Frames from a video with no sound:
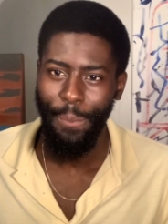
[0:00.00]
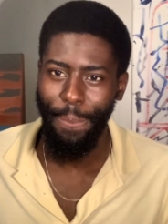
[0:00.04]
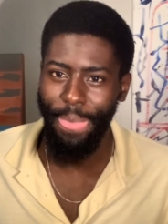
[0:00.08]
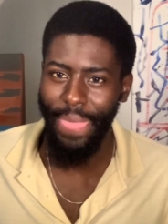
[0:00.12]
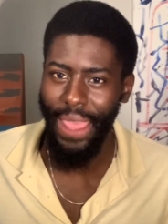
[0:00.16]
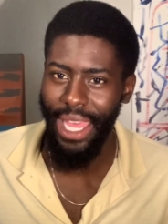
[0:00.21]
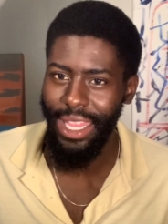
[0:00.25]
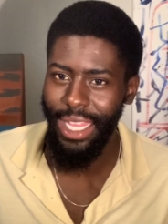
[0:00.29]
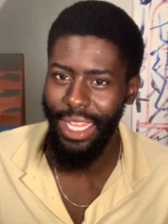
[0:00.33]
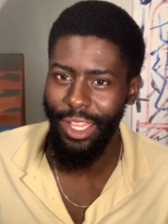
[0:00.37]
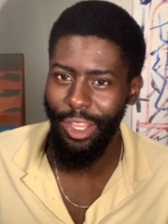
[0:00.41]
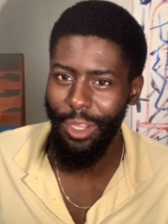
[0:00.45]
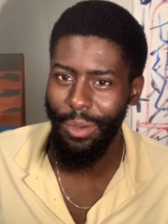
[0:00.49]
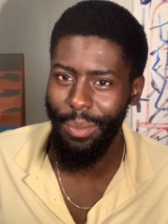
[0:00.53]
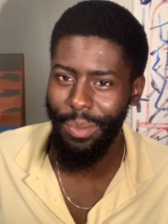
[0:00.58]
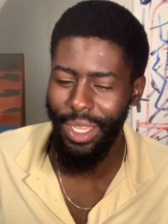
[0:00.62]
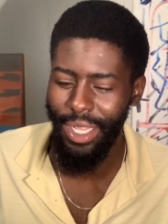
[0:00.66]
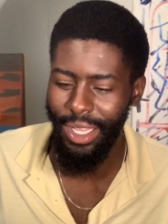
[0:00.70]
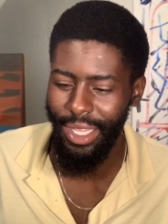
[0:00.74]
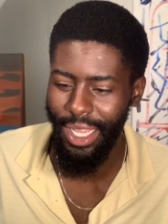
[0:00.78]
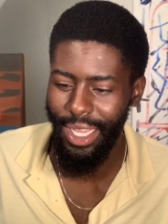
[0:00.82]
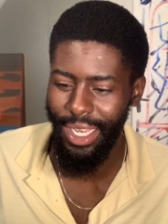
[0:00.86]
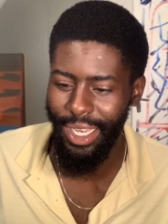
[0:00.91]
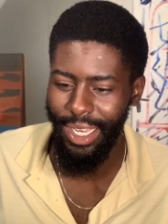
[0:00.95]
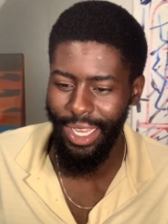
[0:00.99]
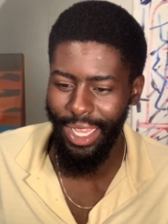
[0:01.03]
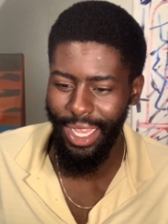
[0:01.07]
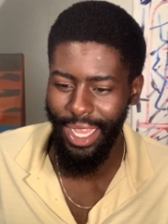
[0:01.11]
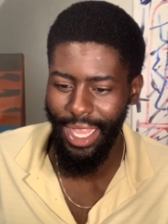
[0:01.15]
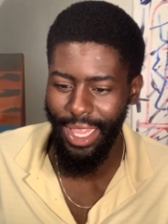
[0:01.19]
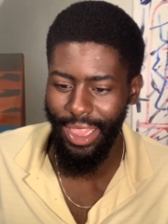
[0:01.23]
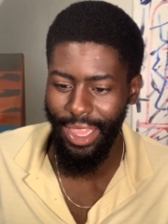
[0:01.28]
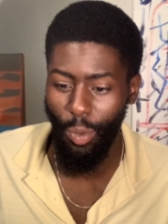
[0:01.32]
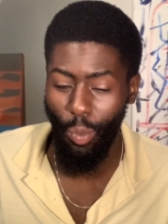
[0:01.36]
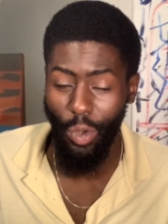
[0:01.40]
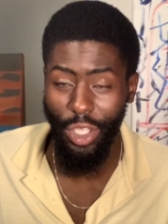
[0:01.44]
and then
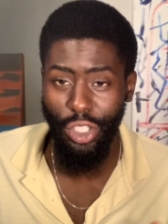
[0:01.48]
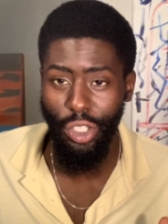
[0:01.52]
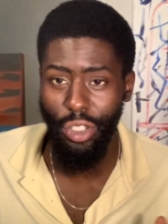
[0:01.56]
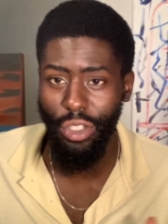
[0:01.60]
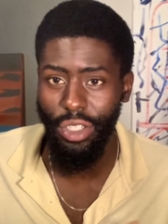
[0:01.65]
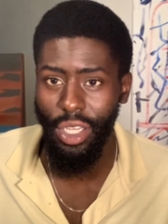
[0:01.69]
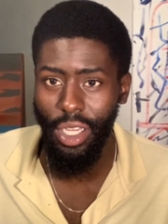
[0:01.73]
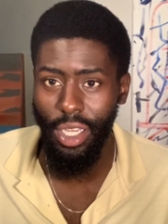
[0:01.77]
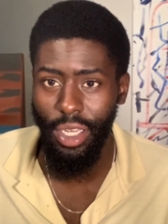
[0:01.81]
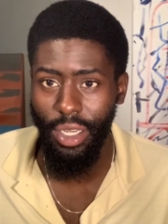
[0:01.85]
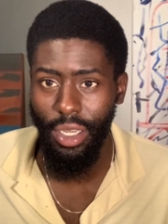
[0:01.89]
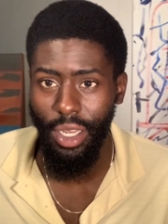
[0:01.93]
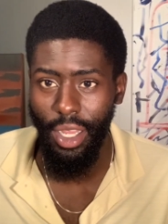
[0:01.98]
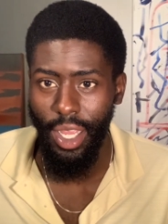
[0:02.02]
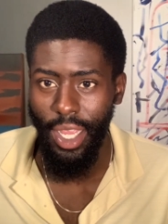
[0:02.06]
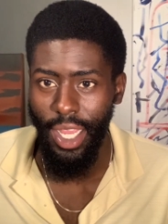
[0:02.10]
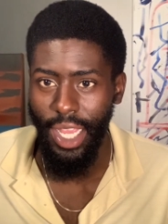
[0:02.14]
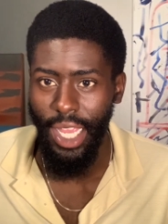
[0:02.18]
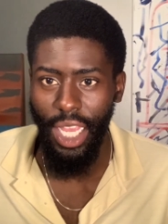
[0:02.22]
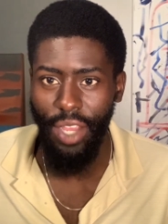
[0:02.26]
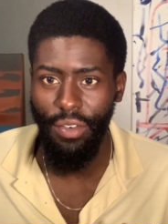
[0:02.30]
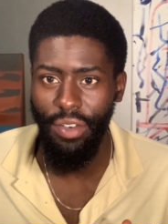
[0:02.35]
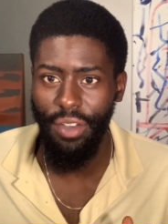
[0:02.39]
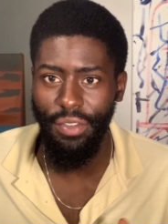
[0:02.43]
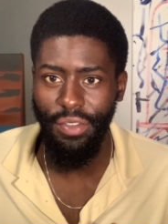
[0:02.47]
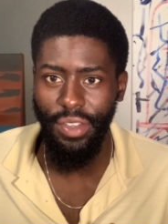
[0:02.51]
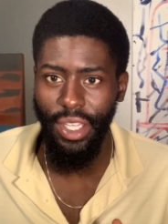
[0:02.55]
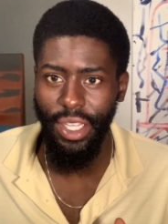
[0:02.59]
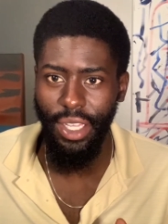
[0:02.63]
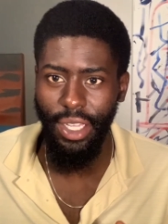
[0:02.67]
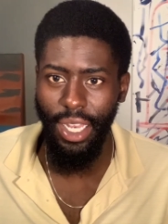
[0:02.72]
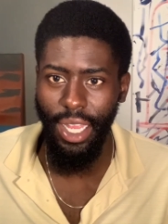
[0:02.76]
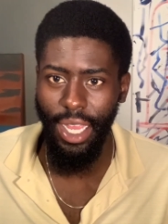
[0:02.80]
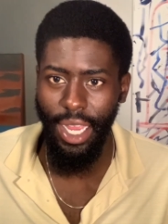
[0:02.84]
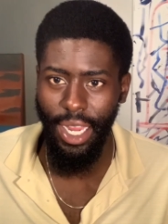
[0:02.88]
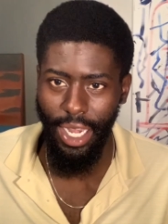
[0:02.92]
once they're done, even
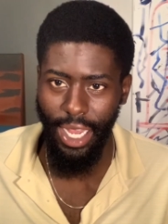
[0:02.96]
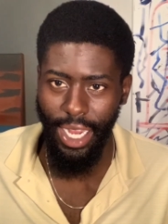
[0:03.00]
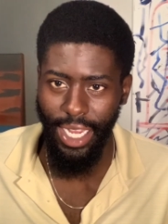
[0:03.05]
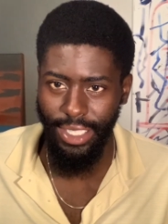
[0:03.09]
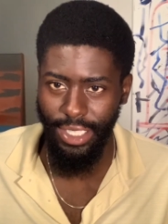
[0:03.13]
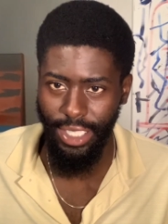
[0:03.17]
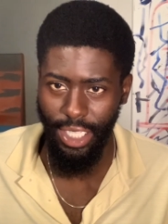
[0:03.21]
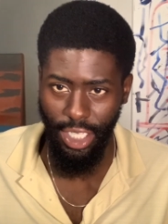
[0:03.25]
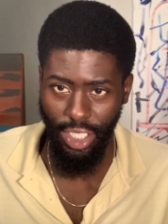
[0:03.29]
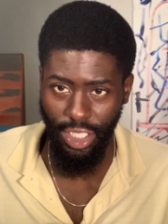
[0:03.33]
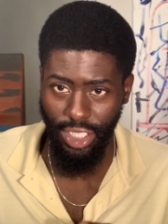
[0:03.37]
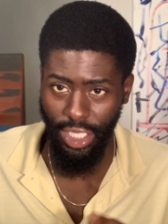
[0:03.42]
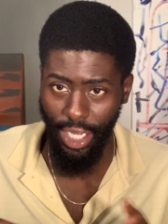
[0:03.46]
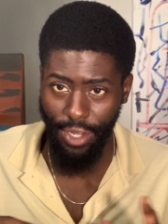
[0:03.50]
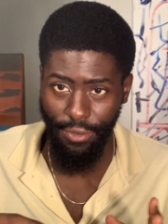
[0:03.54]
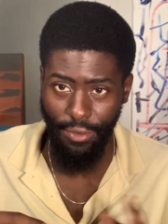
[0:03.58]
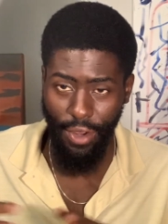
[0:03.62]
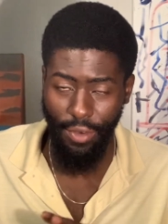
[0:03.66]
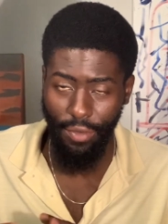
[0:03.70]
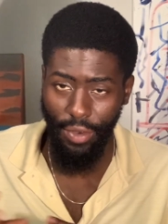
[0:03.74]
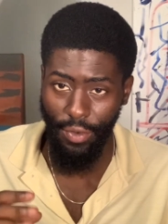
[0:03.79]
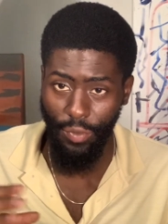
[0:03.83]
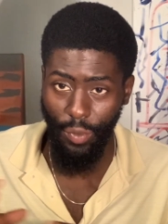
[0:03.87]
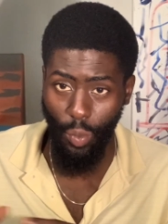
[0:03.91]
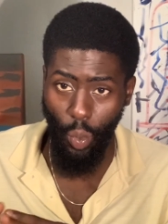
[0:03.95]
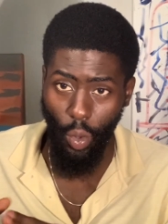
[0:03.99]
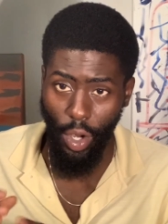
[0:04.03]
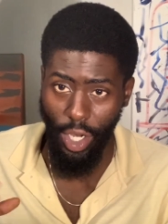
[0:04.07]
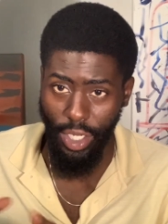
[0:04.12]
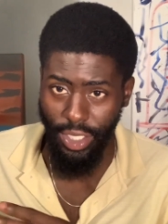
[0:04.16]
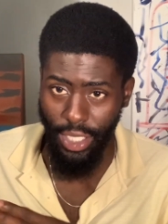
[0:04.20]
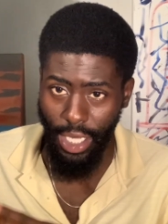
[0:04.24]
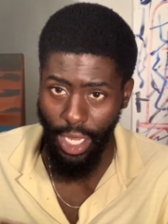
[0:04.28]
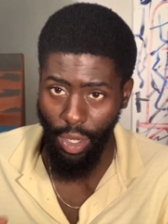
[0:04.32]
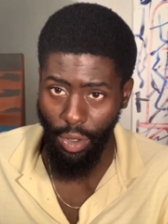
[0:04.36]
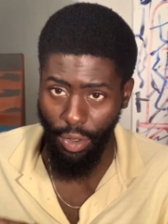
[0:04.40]
if like I said, it's like if it
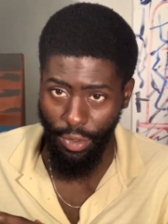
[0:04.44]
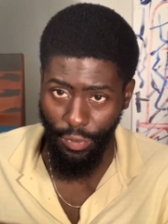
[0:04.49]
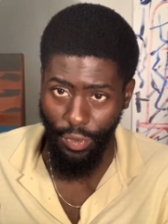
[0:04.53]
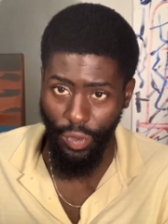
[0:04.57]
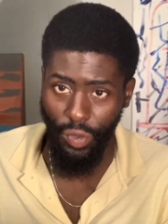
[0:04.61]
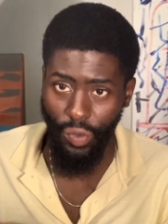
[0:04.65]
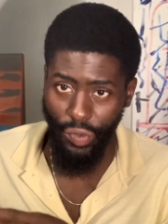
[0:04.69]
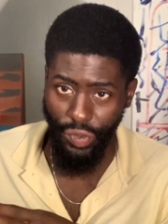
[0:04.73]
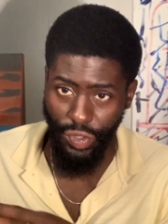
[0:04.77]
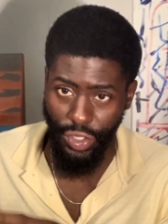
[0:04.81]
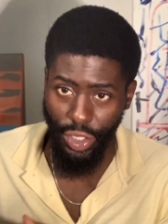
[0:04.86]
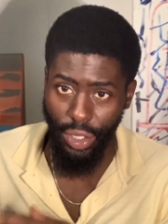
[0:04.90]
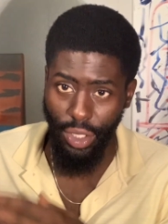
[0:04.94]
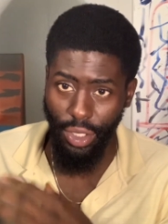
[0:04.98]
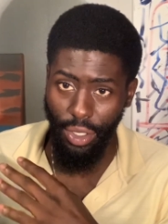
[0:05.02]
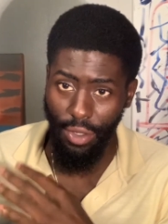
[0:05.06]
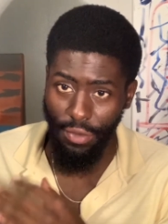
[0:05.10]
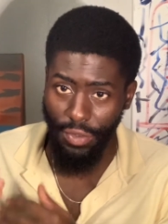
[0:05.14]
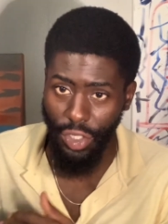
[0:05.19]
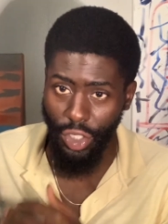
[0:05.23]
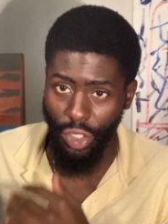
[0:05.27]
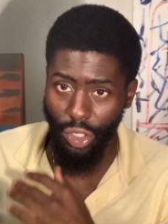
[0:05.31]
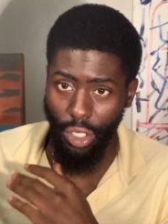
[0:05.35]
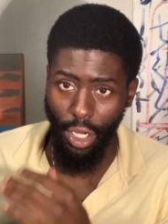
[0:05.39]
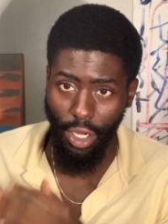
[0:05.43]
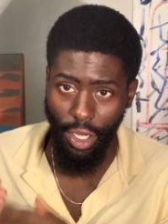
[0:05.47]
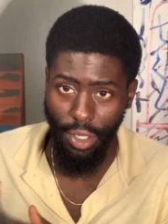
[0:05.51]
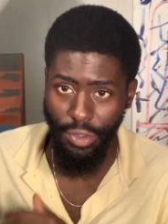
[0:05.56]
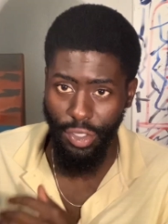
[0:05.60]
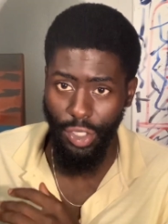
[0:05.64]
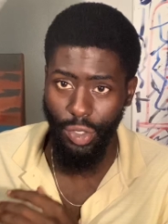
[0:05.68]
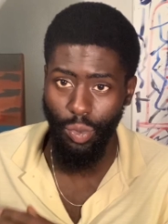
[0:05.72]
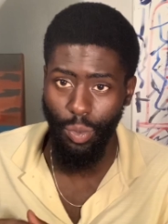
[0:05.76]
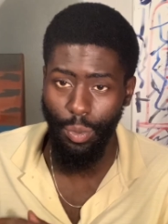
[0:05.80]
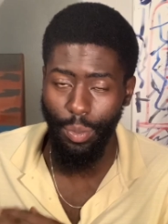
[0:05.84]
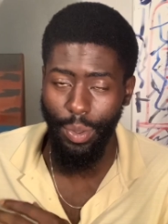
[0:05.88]
works out, if she's talking, if
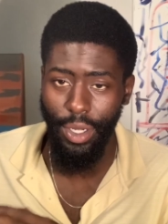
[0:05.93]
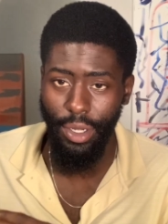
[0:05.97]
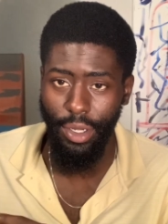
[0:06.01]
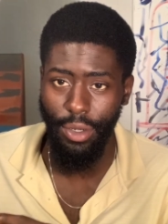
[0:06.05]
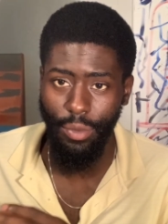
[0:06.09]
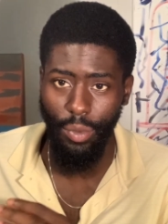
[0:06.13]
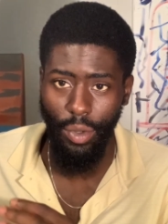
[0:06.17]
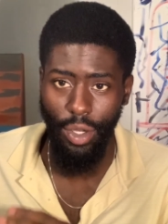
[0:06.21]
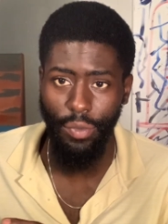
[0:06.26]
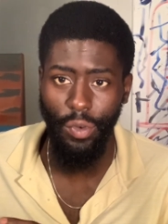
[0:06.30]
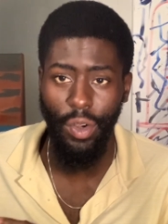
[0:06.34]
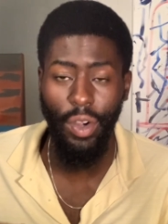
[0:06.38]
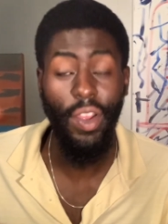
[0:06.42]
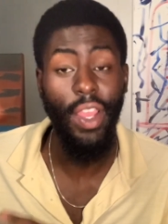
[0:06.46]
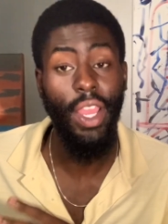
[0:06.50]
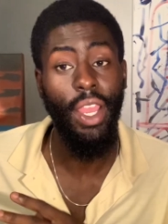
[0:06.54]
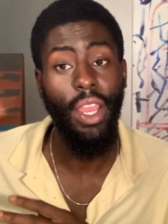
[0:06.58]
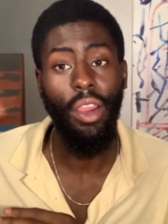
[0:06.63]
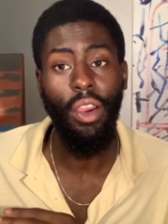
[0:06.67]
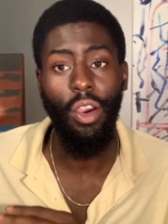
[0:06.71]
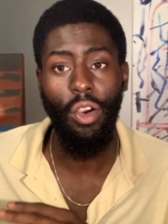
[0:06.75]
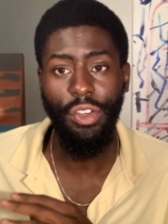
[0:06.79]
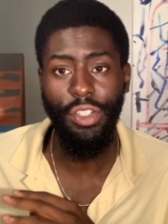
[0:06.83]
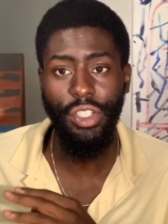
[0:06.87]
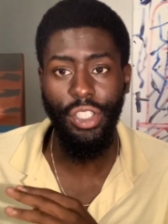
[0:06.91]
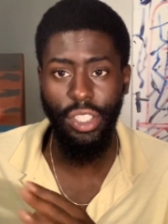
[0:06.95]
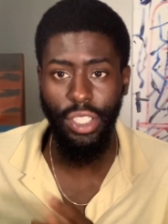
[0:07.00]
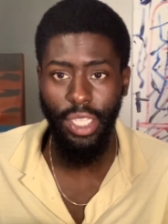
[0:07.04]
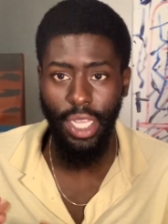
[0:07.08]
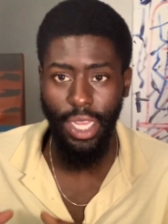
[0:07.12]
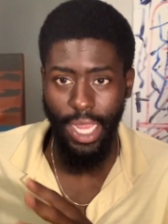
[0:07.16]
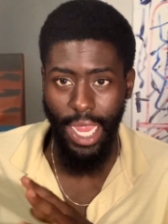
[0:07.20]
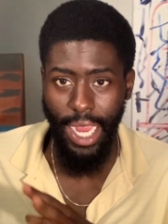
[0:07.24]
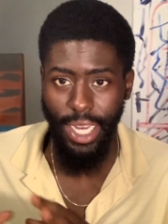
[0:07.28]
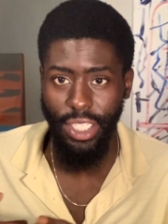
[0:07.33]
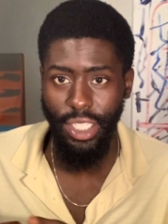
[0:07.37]
she's repetitive, whatever, or she's
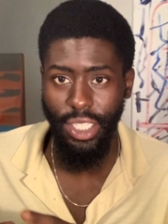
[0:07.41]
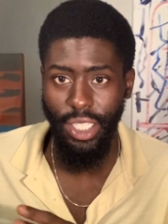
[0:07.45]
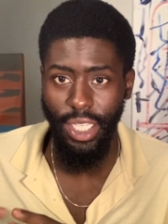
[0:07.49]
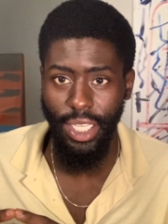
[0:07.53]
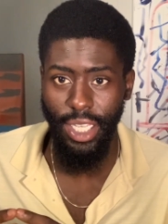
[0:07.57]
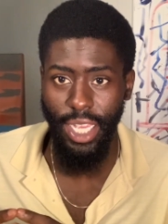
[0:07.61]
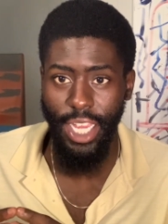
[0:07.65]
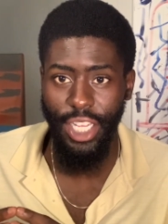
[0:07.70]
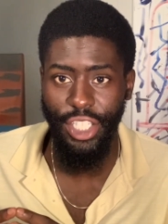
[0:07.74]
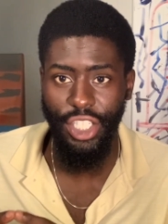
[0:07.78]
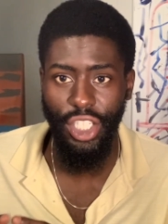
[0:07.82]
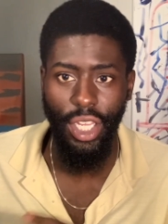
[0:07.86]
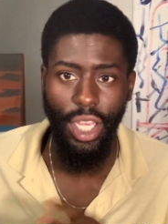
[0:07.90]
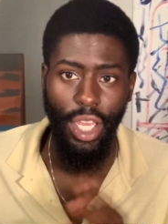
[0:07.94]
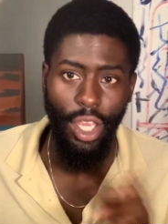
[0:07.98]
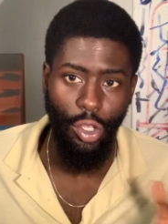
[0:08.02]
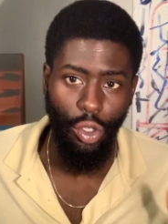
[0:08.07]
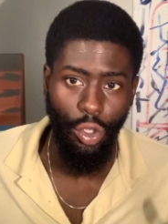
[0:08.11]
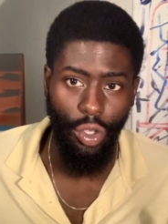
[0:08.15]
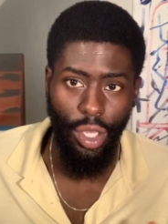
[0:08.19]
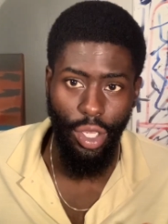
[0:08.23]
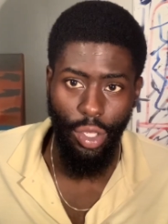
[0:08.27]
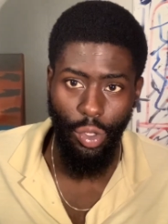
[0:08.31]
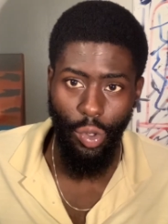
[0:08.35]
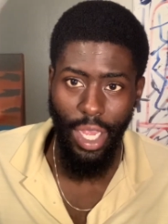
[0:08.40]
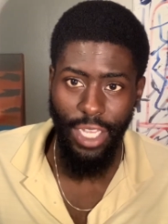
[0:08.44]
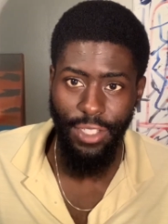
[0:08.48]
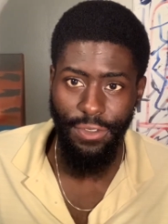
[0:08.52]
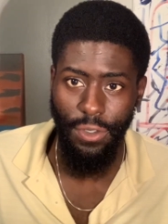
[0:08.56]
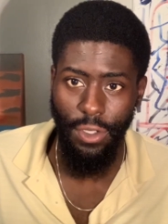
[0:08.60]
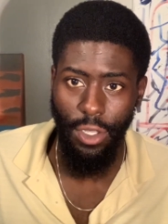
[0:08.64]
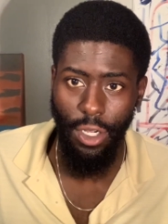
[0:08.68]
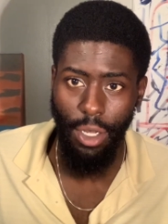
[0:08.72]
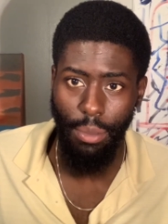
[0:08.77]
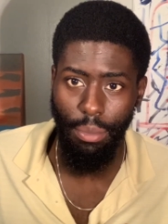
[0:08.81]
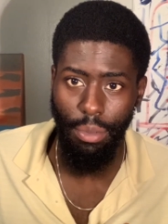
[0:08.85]
like actually engaging, you ask for
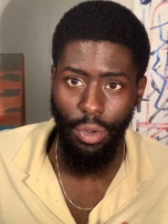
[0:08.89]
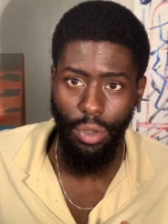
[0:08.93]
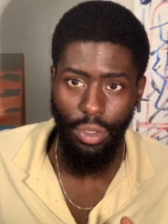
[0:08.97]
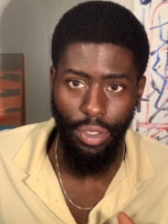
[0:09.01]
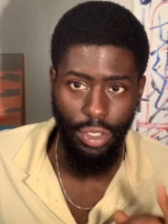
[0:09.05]
the number.